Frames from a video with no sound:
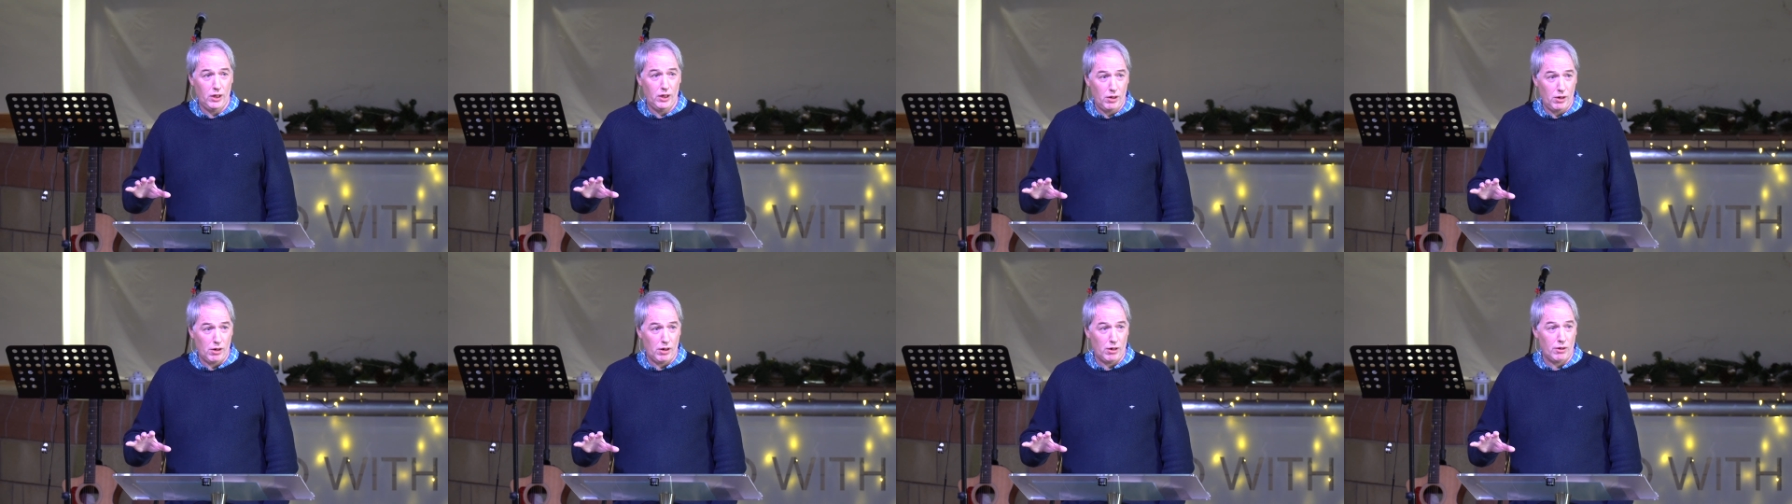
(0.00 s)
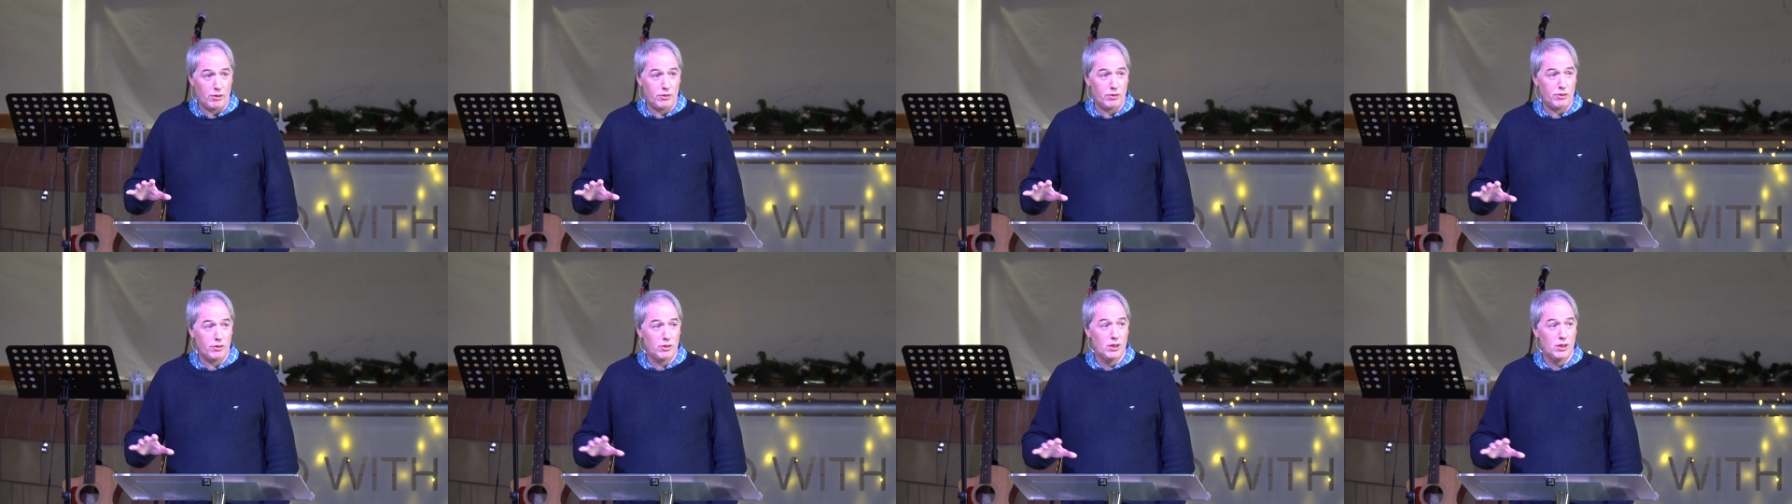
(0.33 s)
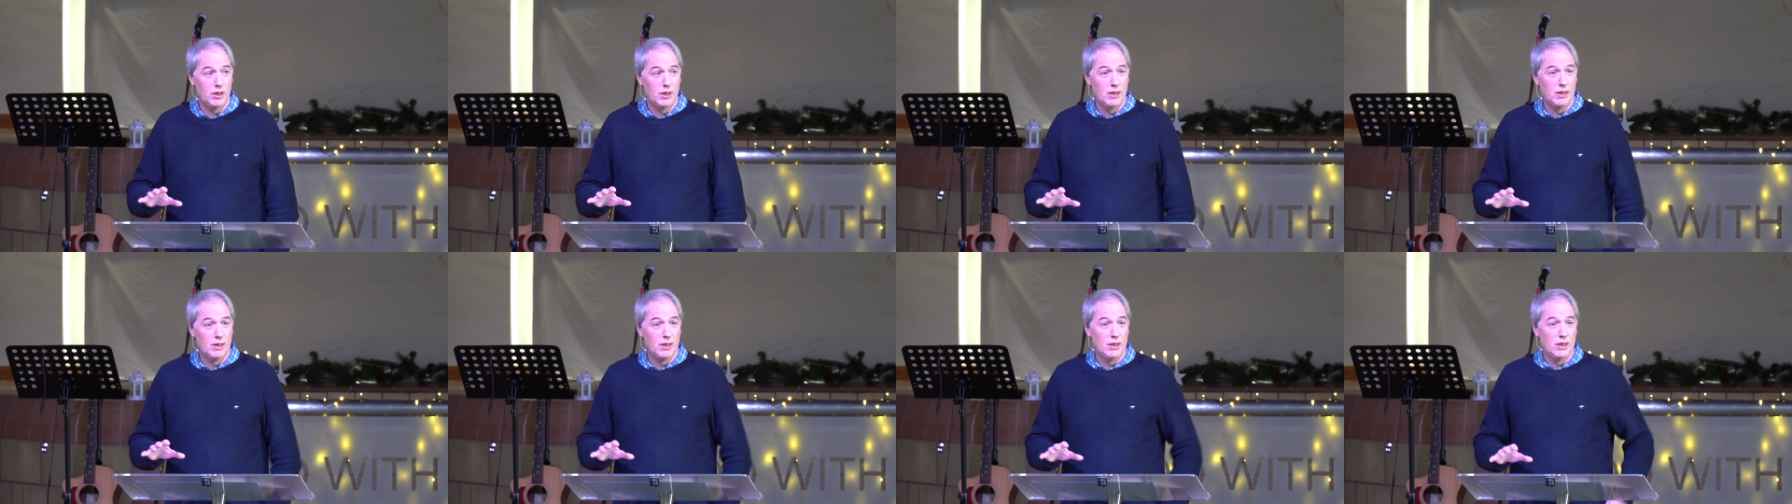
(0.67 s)
earth
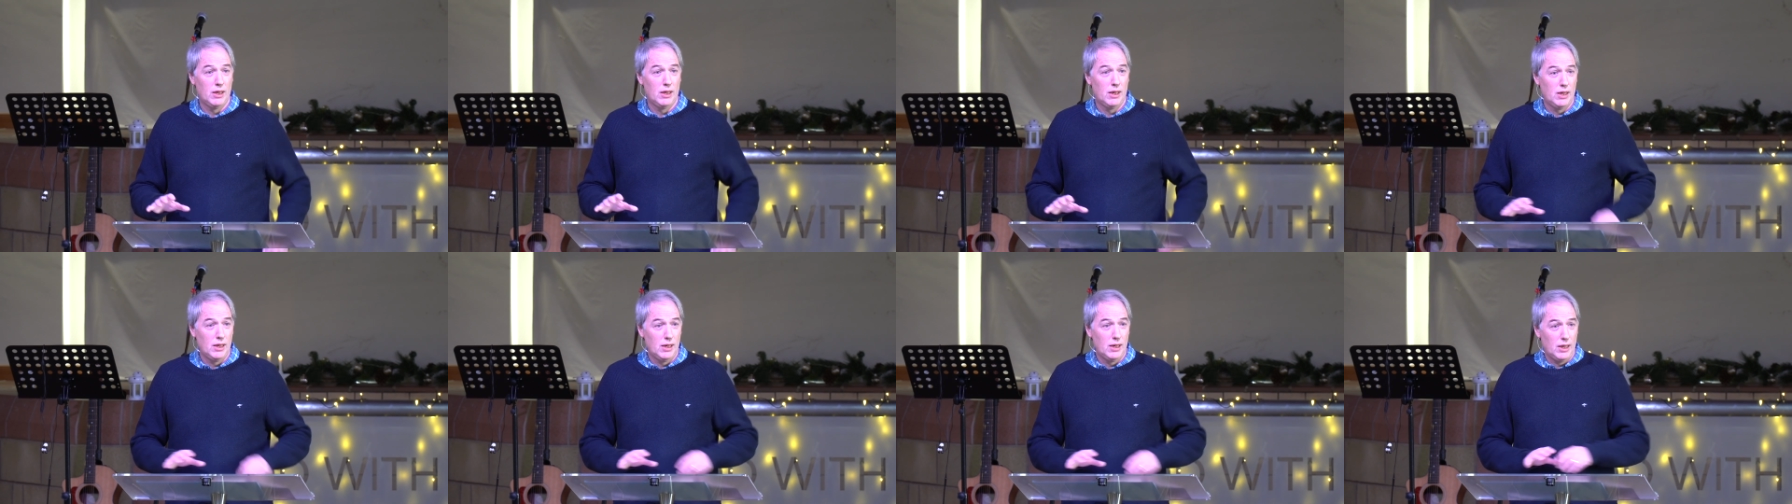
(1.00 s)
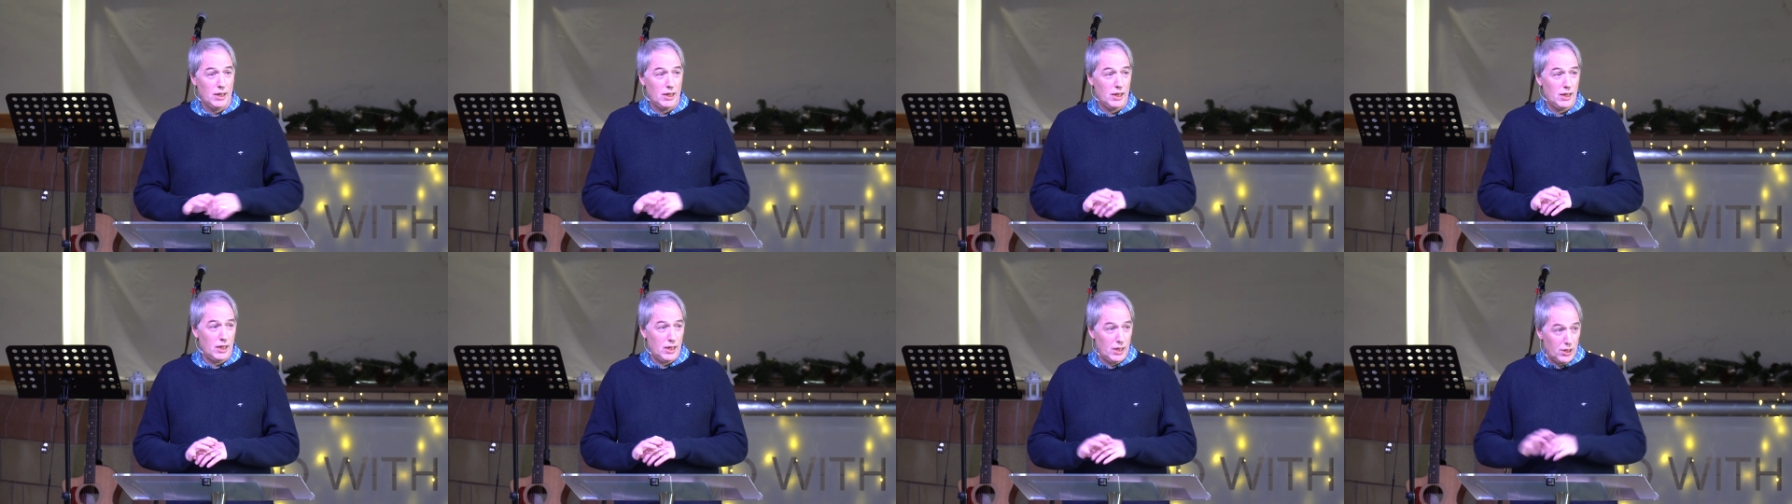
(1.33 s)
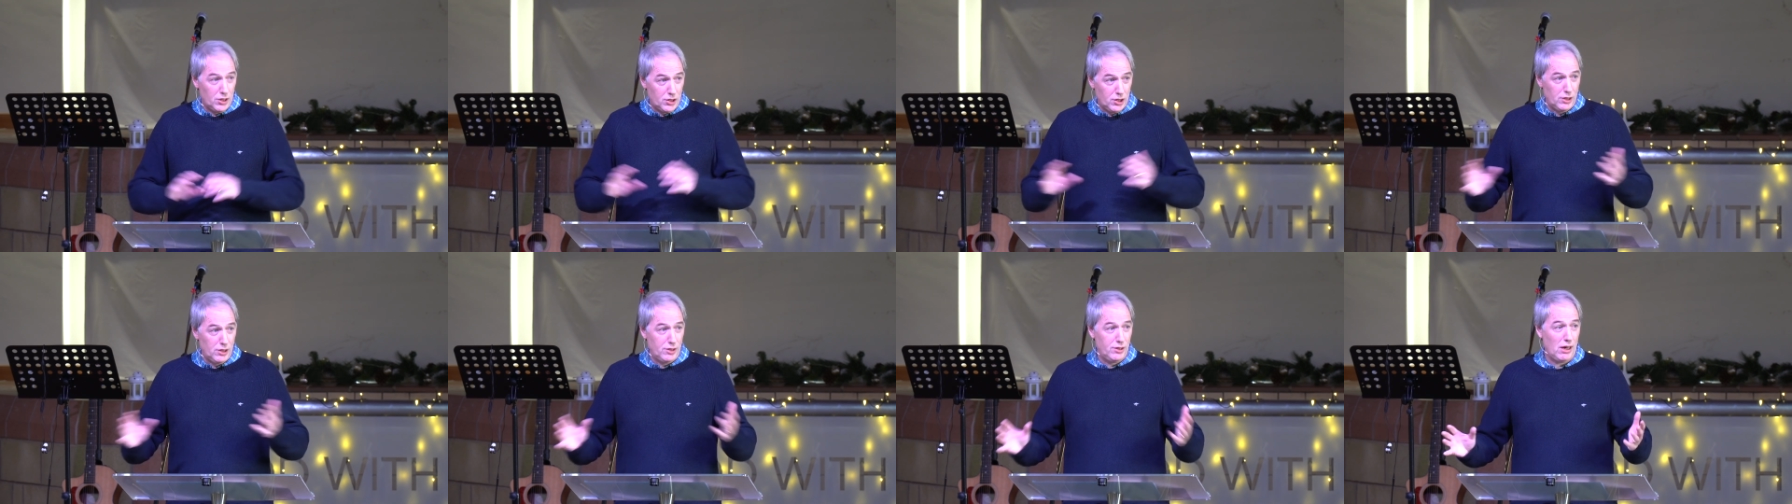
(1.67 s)
in
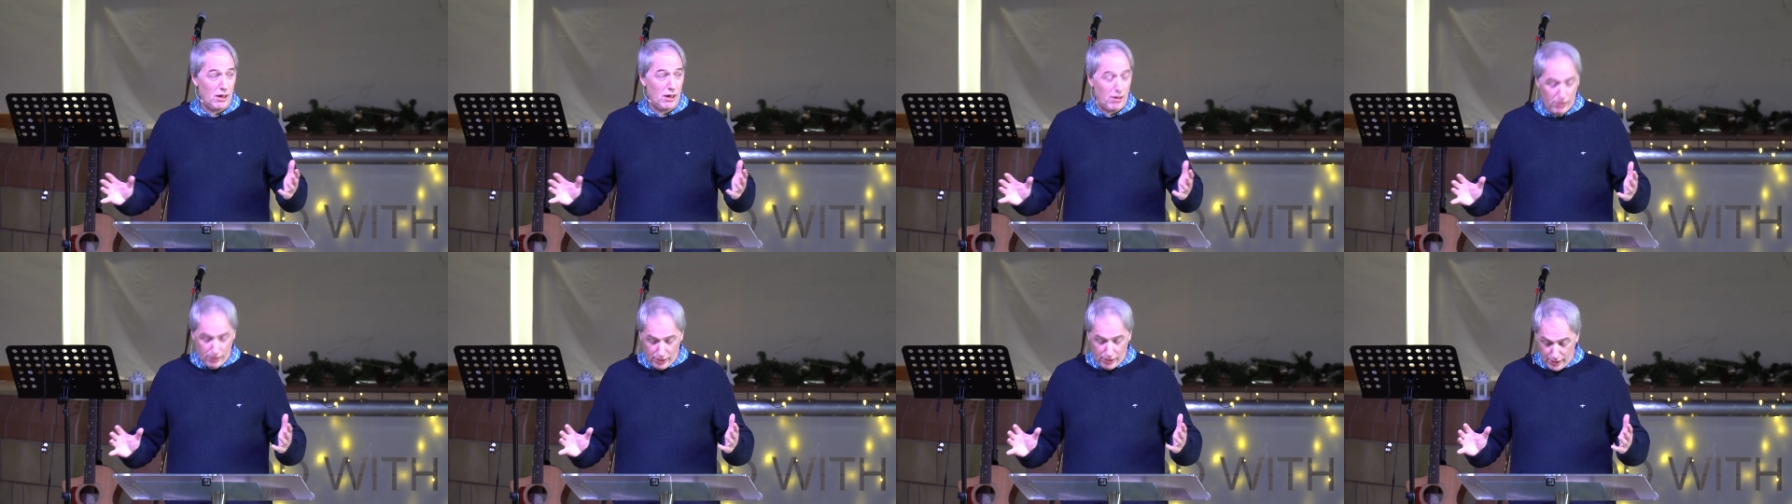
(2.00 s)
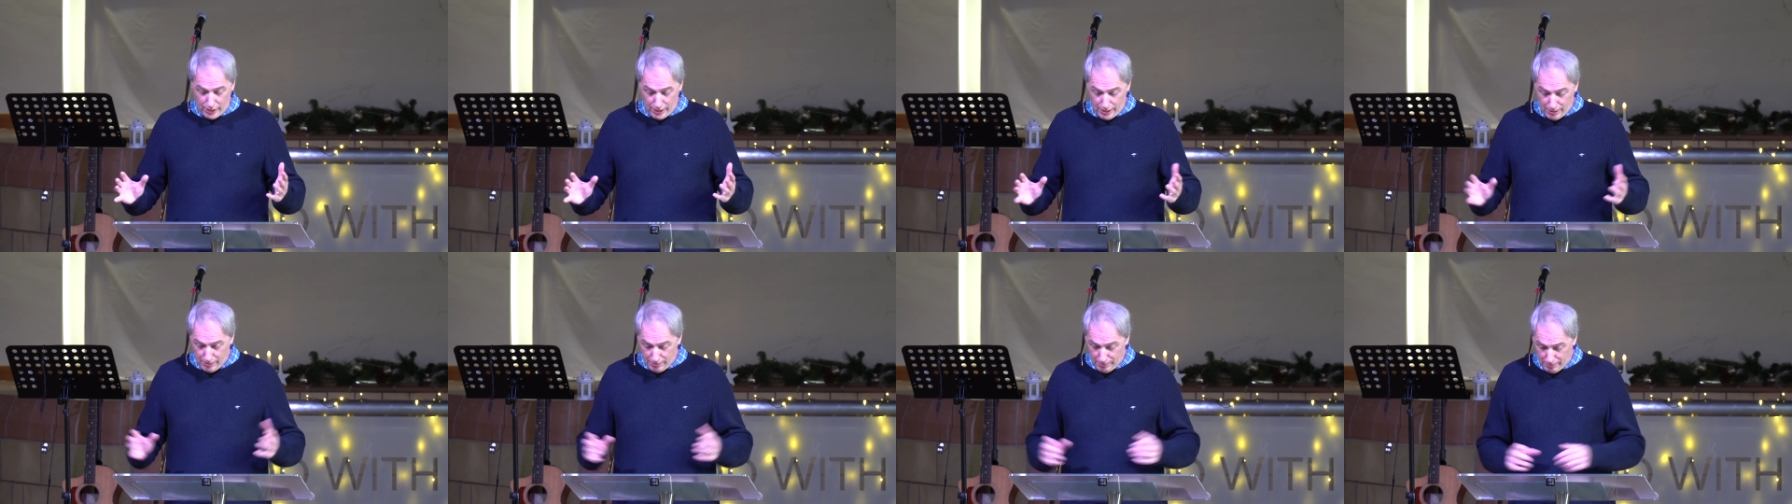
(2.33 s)
its entirety.